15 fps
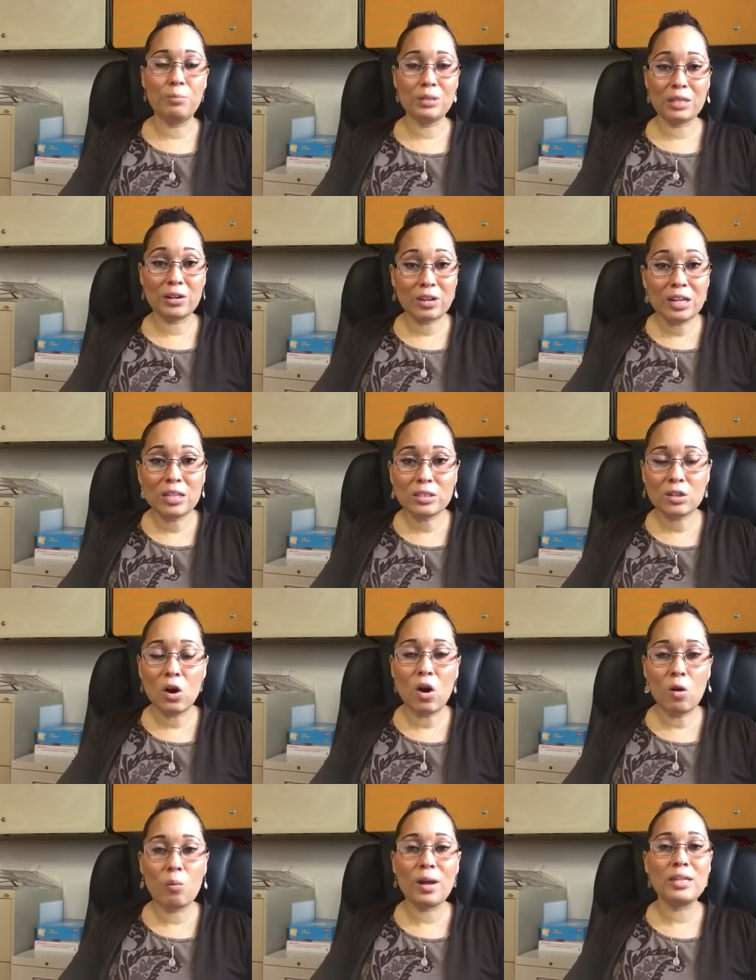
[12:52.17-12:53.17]
but there is
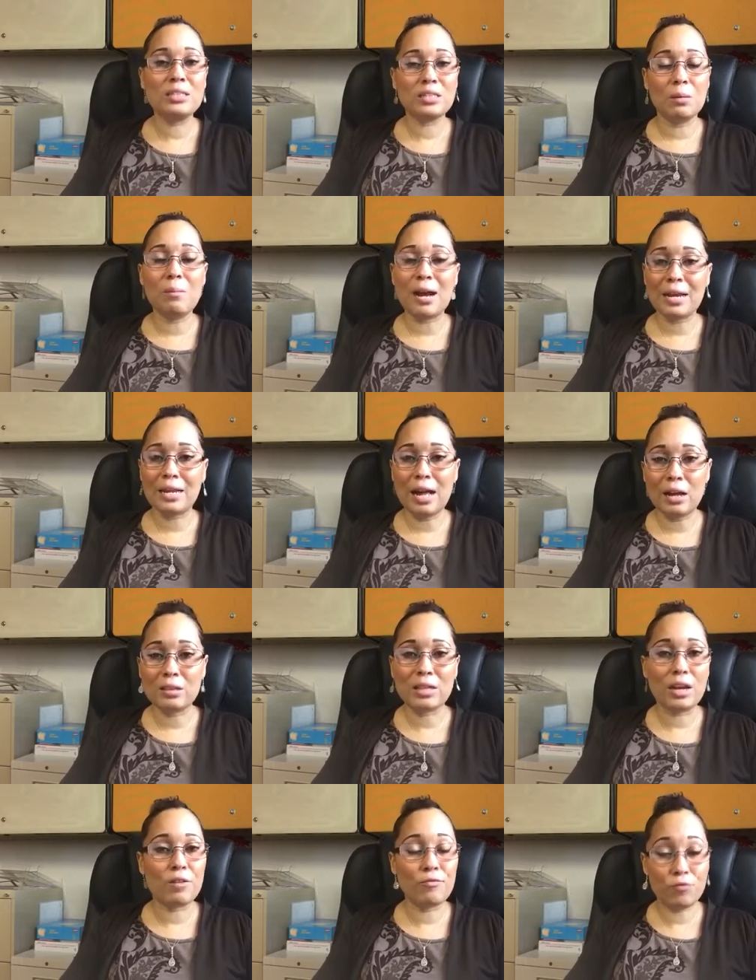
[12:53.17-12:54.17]
always somebody
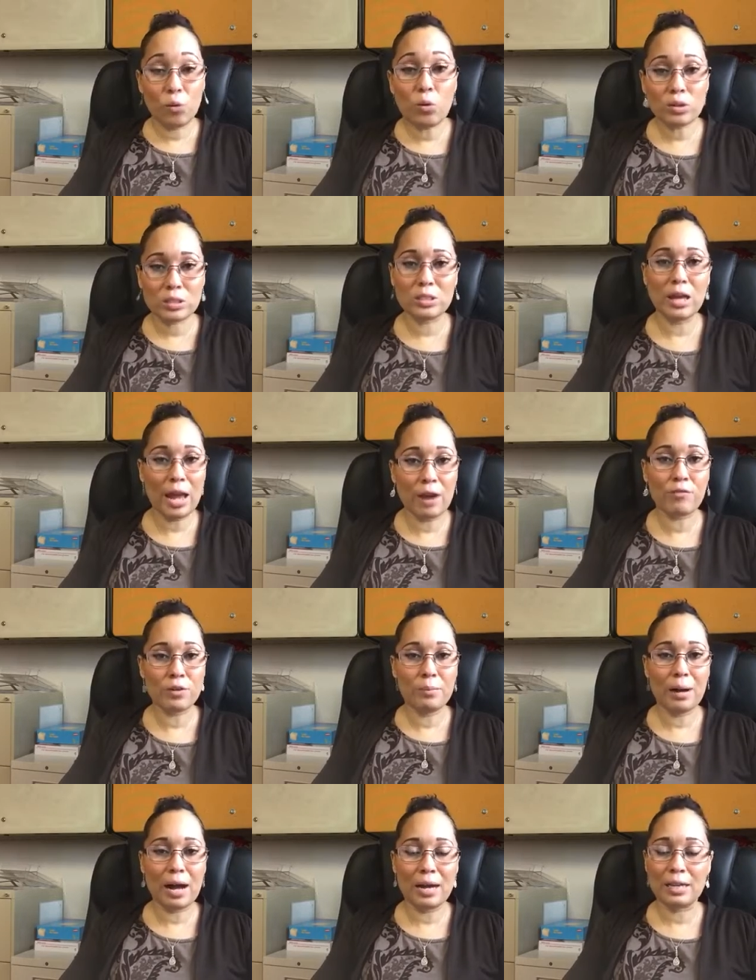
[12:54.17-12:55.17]
out there for
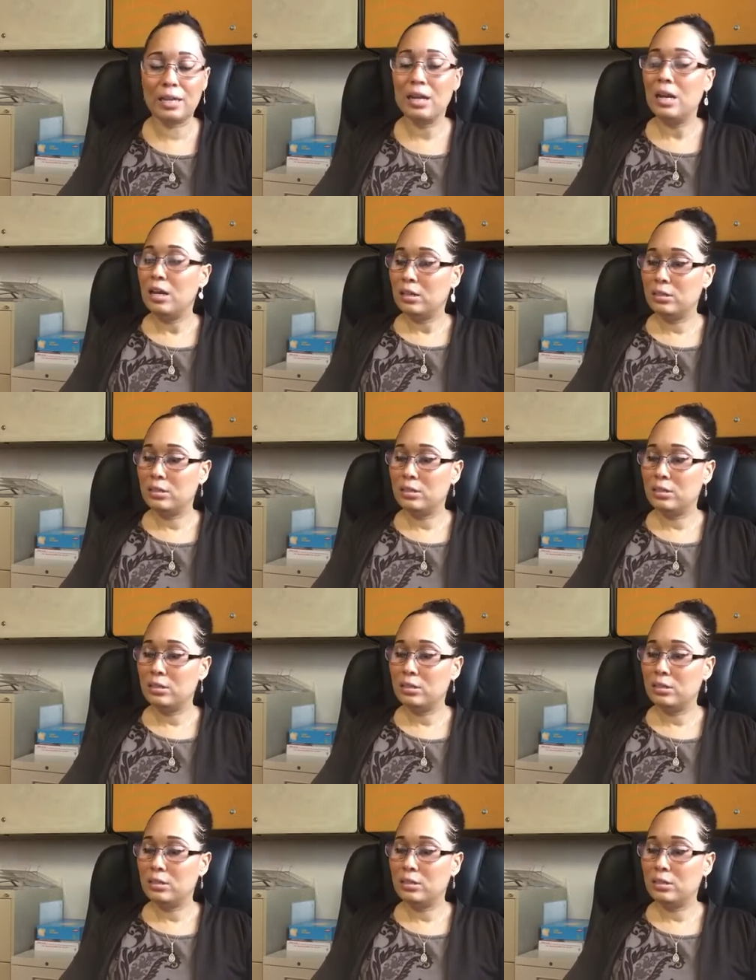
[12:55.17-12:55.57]
everybody.